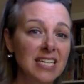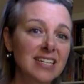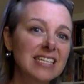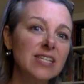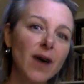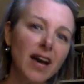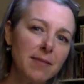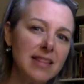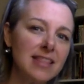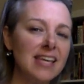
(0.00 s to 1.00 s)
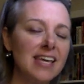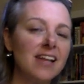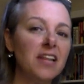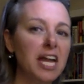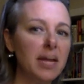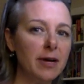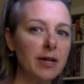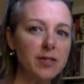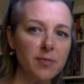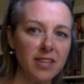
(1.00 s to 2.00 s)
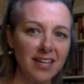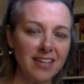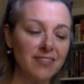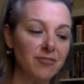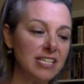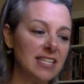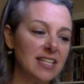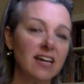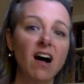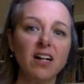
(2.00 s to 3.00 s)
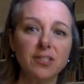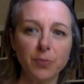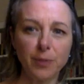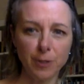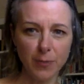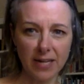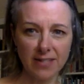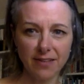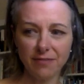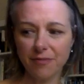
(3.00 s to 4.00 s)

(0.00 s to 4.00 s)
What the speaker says: So, I've been thinking a lot about something recently called perspective.